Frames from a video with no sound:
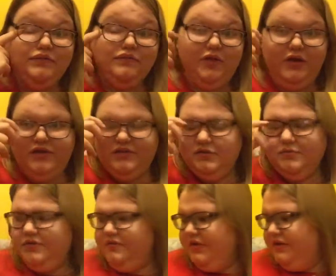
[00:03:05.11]
flaws on
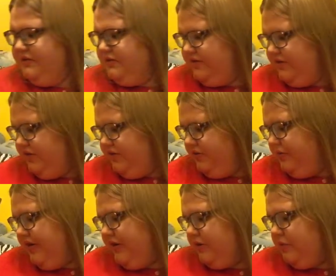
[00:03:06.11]
my face, because I don't do
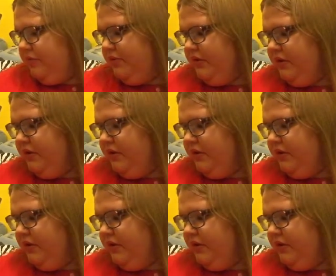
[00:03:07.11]
makeup.